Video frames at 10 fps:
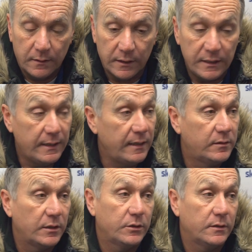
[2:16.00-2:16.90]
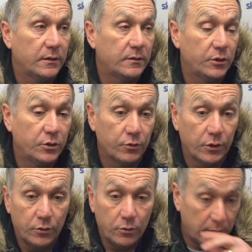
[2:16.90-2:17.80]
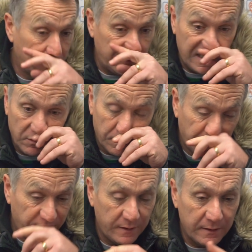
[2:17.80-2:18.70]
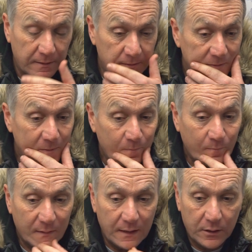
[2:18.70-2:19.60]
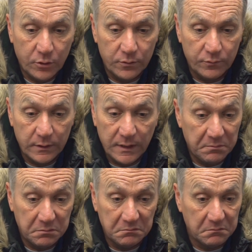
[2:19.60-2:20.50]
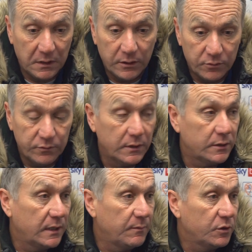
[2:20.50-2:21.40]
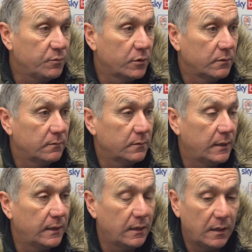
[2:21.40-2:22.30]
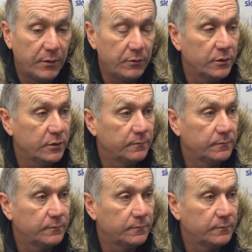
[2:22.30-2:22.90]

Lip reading: you need to score a goal, I think that would be fair. I couldn't really say much more about us.